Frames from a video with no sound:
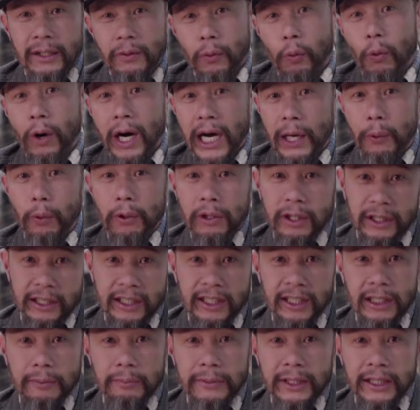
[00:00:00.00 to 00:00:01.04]
Why will it
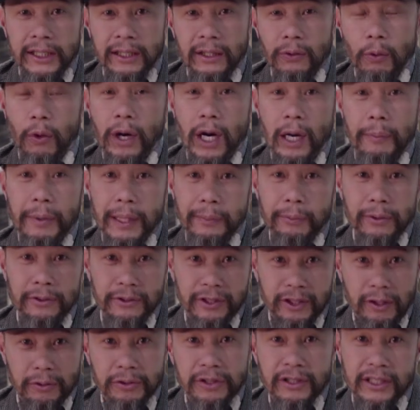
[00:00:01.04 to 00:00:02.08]
kill me? Why are people
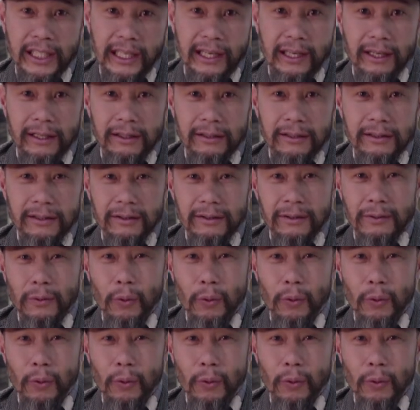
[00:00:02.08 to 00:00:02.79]
so scared?